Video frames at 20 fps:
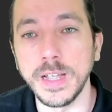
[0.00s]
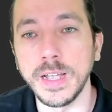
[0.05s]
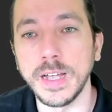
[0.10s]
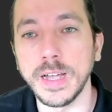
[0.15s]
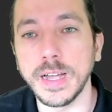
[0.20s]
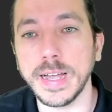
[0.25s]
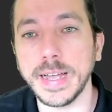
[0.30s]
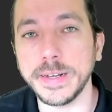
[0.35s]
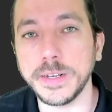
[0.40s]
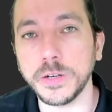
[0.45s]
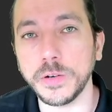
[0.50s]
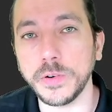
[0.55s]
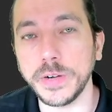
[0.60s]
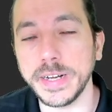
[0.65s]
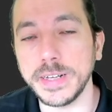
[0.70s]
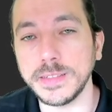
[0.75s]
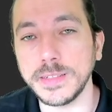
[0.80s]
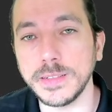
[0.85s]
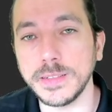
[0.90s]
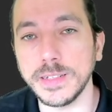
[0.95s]
I
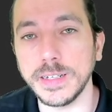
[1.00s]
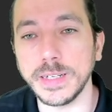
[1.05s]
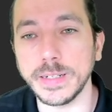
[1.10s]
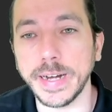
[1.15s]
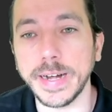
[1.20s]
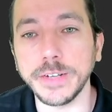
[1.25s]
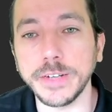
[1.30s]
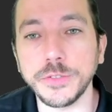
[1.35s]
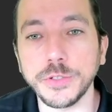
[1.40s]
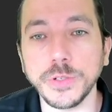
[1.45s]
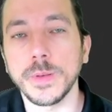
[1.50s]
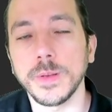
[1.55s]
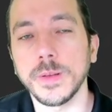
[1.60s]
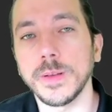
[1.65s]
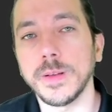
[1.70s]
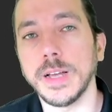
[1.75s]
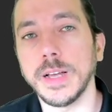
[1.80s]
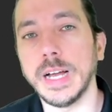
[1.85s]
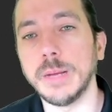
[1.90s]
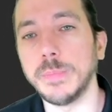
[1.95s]
created an article
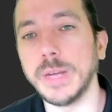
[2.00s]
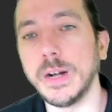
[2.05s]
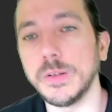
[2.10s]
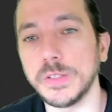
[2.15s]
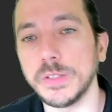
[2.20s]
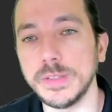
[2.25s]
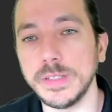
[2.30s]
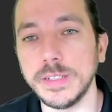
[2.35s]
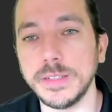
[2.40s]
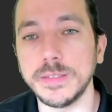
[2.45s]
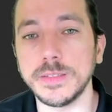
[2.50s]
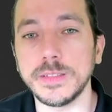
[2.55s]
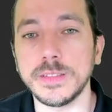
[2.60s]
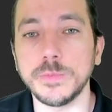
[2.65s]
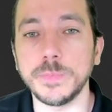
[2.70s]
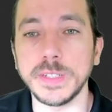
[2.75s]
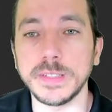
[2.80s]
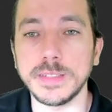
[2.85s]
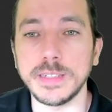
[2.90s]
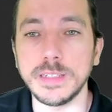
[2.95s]
about this
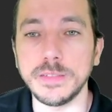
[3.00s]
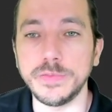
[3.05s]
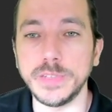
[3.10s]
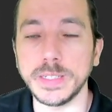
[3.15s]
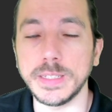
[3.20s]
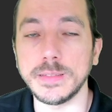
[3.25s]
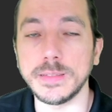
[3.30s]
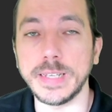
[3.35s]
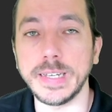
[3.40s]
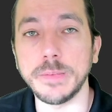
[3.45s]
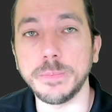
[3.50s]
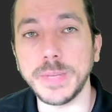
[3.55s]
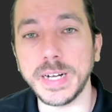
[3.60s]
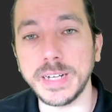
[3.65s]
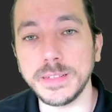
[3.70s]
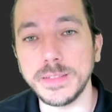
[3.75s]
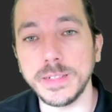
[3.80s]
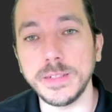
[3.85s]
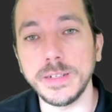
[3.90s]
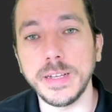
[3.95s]
specific design
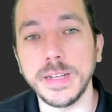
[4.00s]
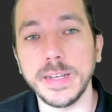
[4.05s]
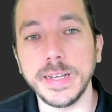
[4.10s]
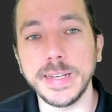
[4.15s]
pattern,